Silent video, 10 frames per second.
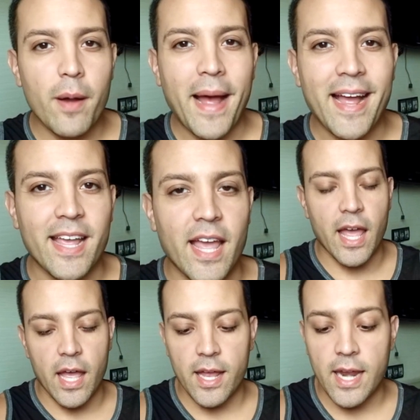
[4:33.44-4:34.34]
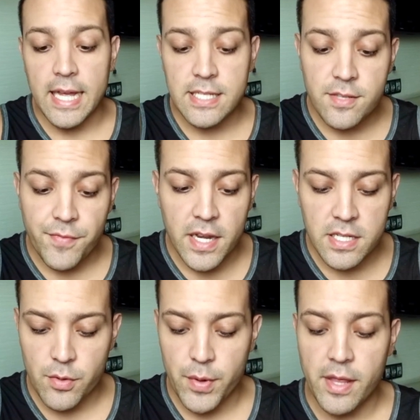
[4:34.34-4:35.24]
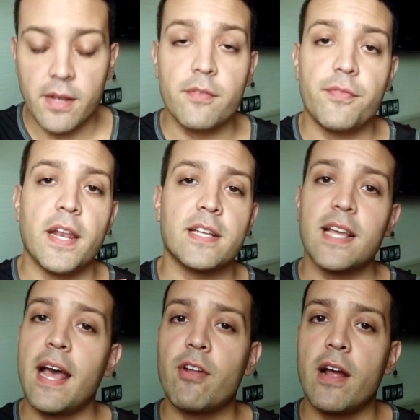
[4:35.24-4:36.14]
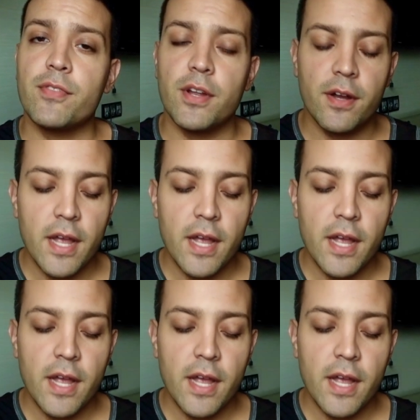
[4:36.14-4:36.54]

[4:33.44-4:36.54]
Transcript: back, and I just finished reading FELIX EVER AFTER.